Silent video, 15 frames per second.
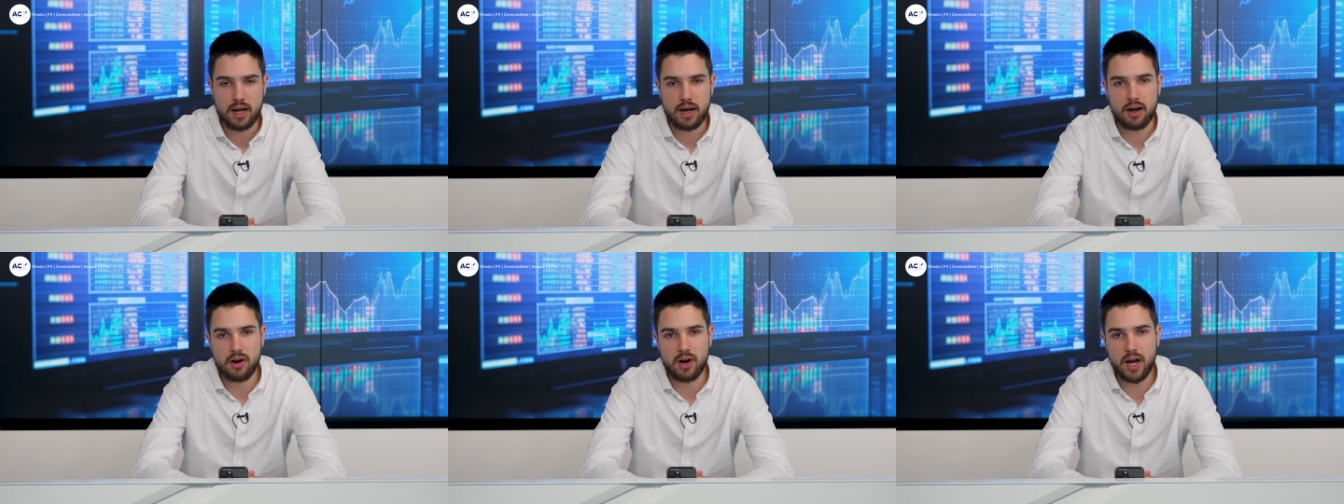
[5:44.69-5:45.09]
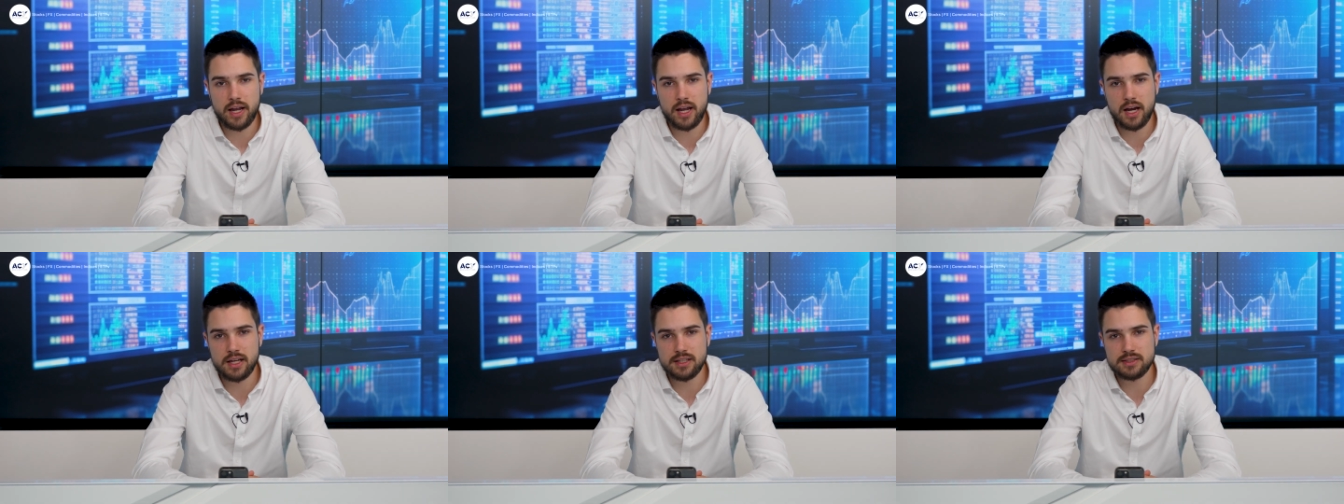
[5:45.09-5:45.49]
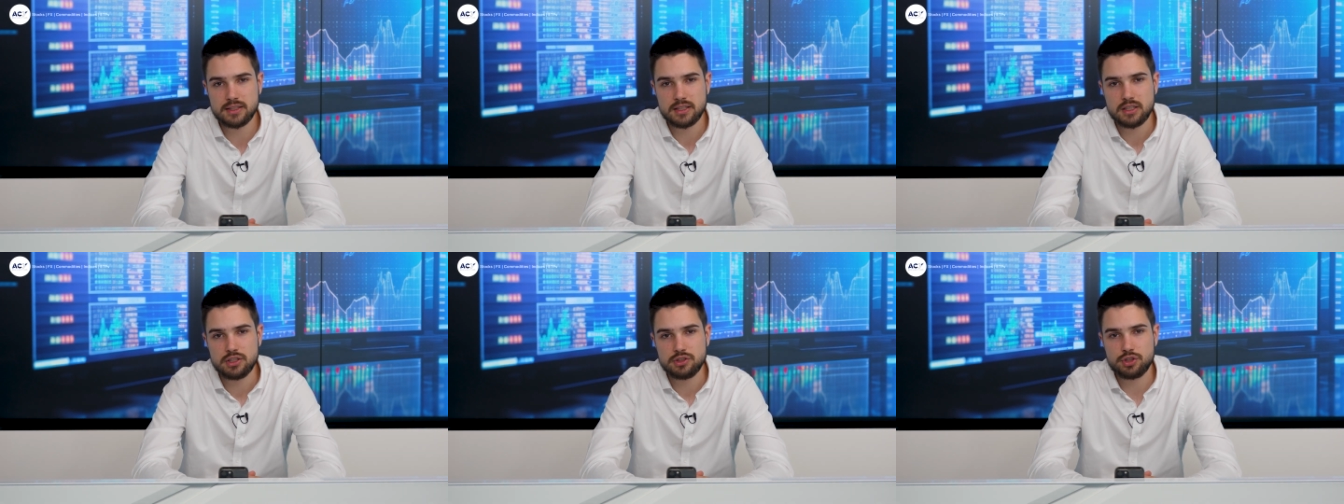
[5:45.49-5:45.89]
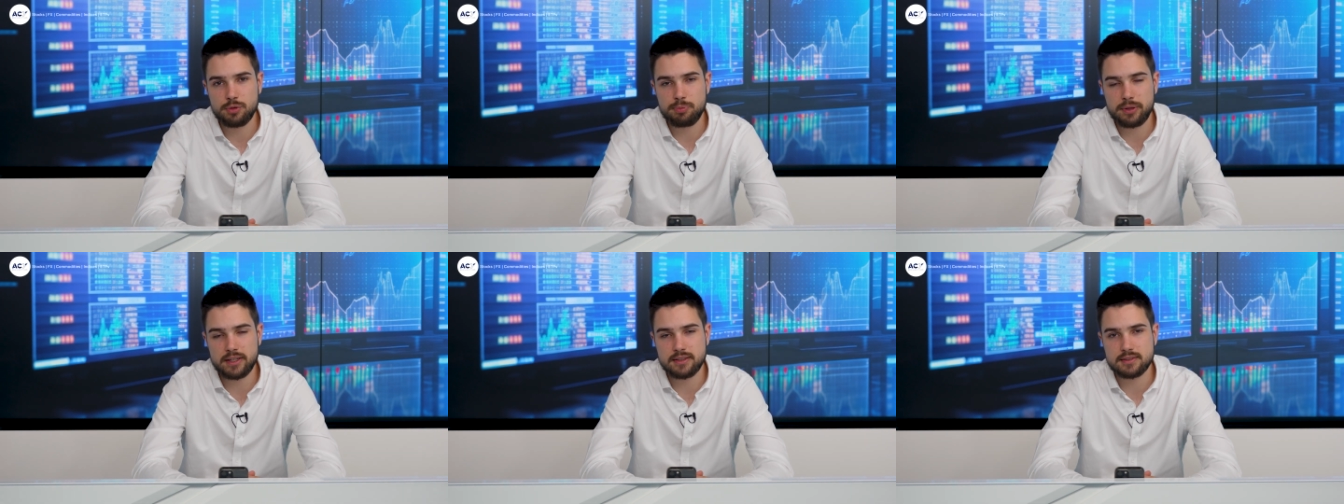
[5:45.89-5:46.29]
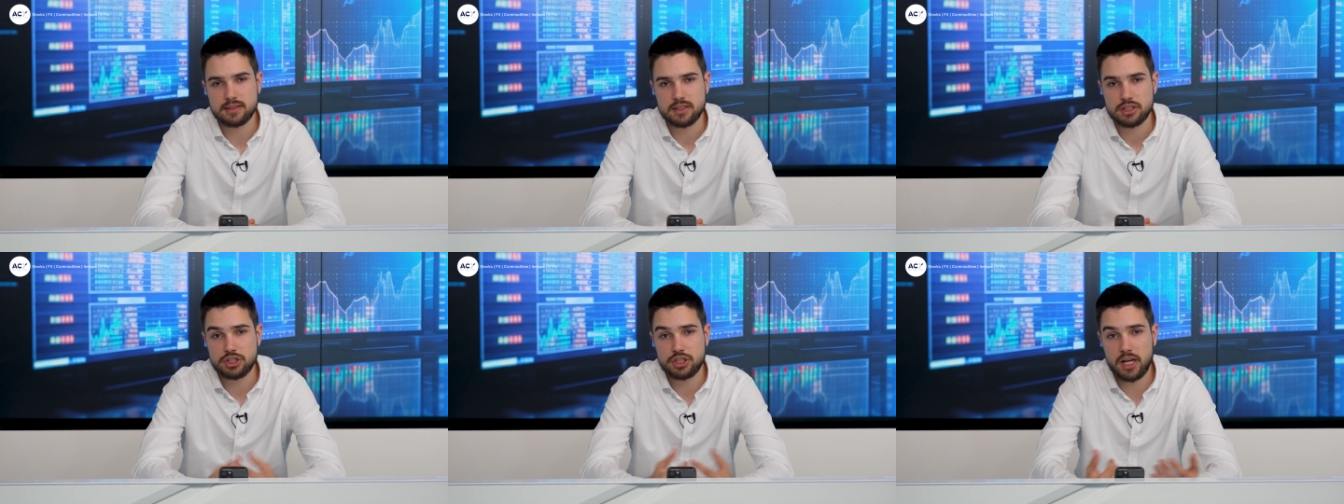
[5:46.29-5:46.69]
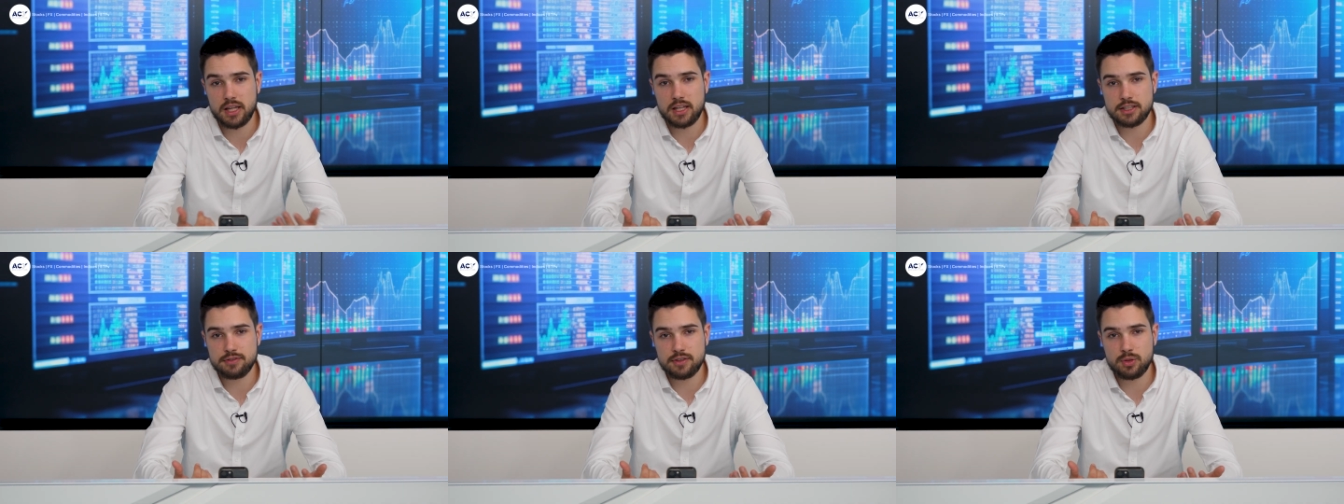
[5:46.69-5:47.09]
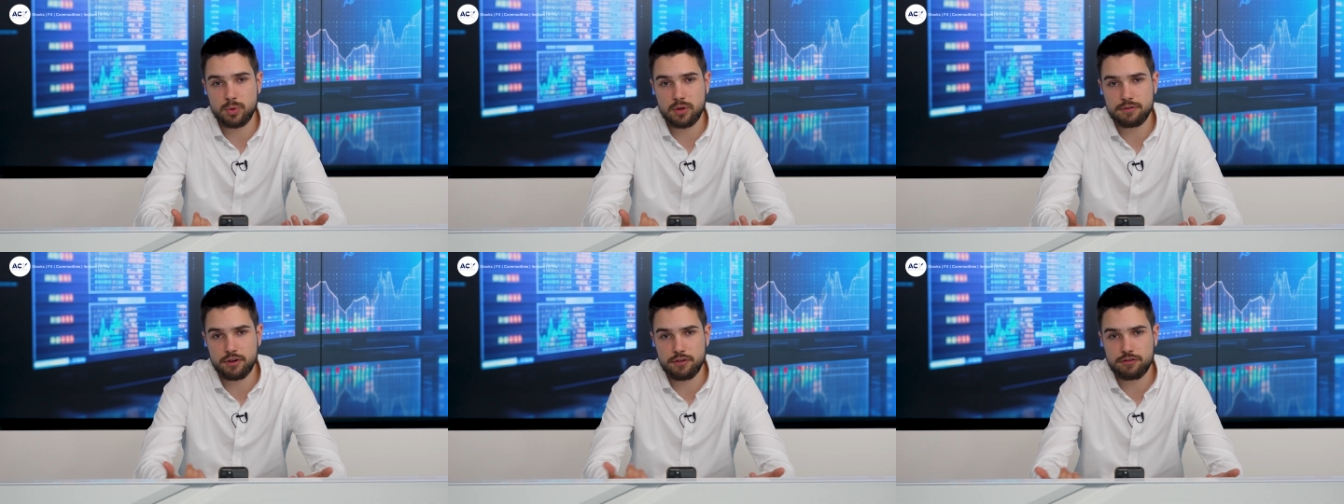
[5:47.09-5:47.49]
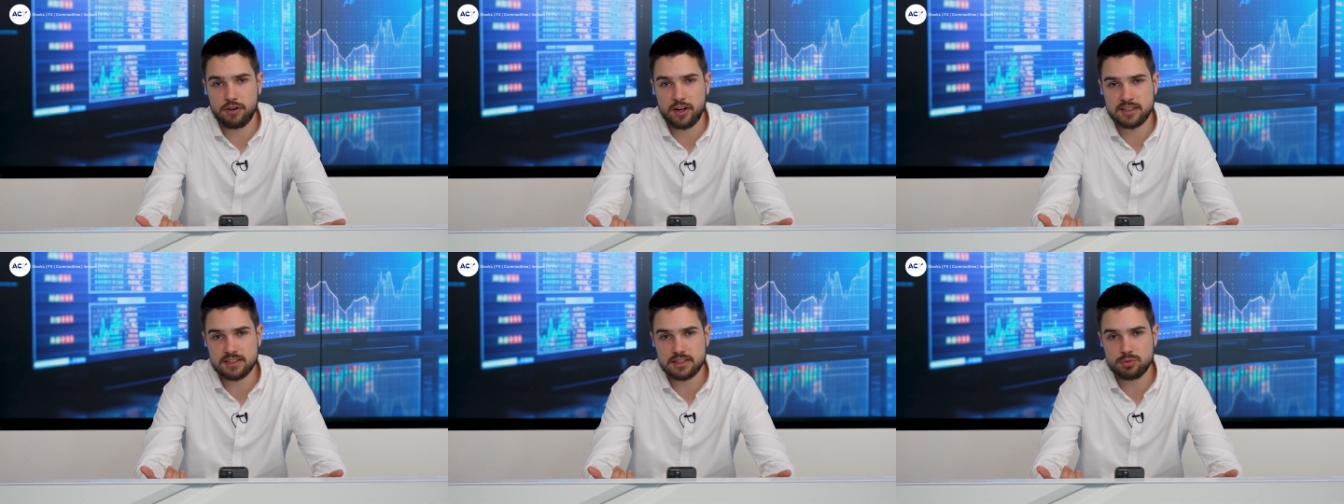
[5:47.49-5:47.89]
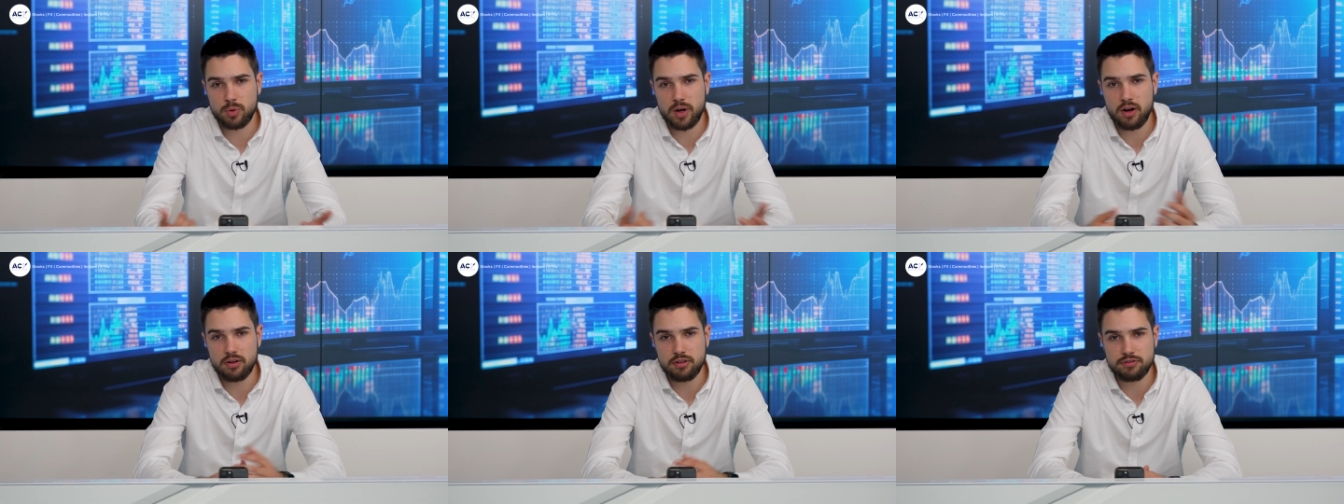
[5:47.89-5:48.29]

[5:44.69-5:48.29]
All right, guys. So please share this video with your friends as well.